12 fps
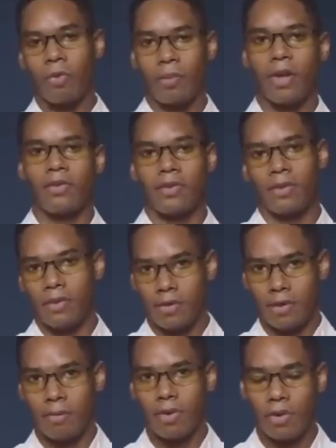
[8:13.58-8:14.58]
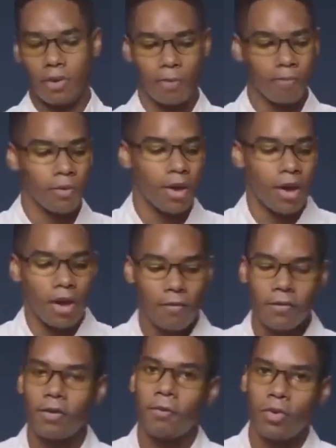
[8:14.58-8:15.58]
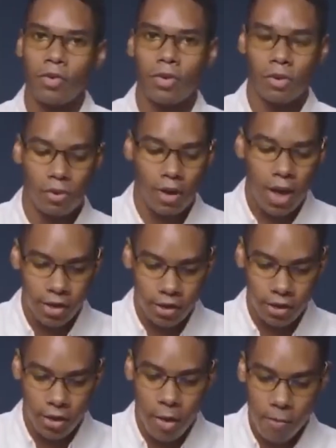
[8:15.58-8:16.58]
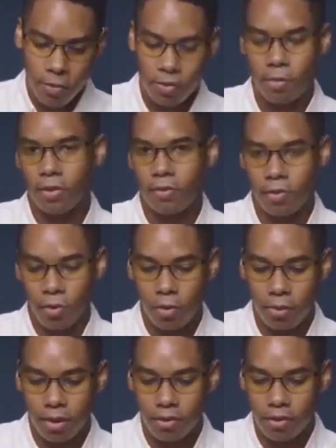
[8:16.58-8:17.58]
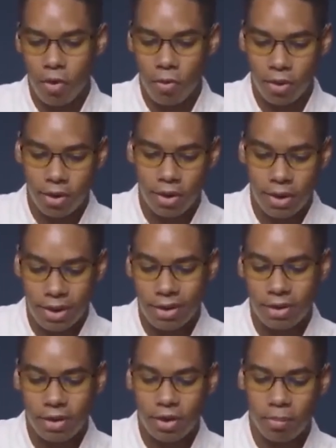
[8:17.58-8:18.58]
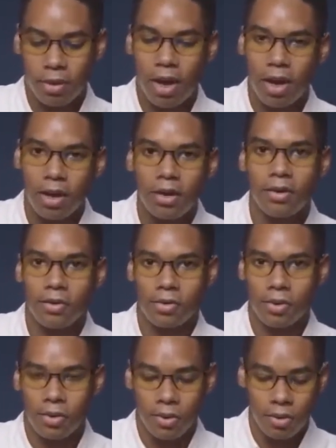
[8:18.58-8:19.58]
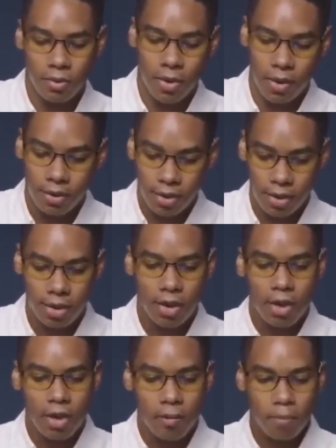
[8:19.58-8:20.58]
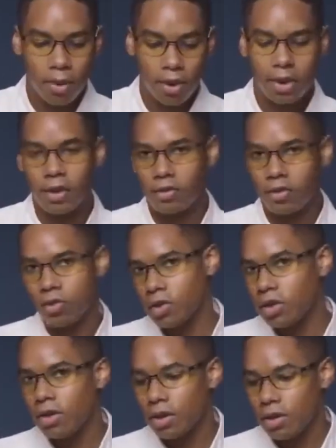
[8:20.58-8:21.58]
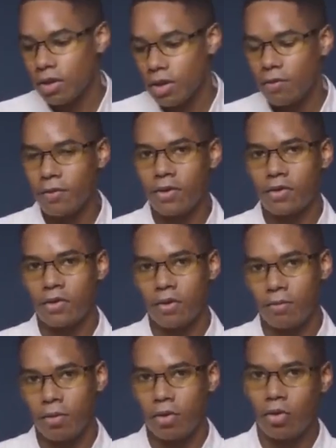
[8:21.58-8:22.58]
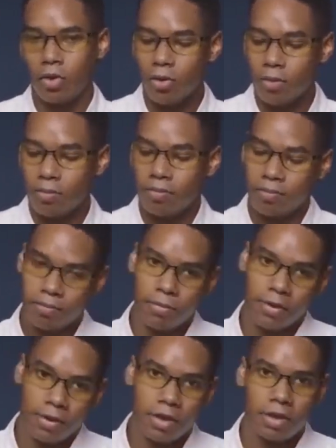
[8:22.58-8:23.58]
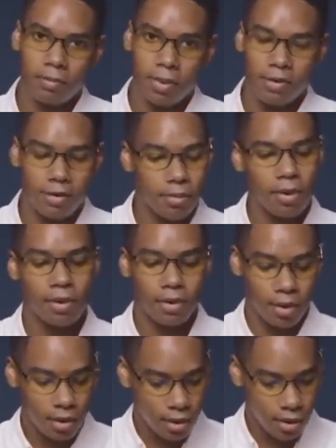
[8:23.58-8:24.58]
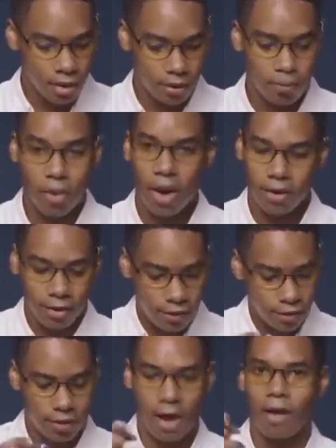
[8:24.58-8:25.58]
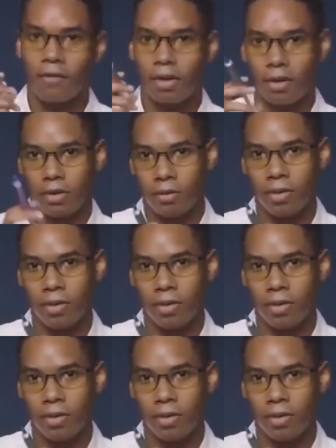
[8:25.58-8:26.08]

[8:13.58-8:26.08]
thermal paste to the CPU. Every CPU cooler actually comes with a bit of thermal paste already neatly applied in a circle around it, but it's usually not enough. It's good, essentially PC building practice to have a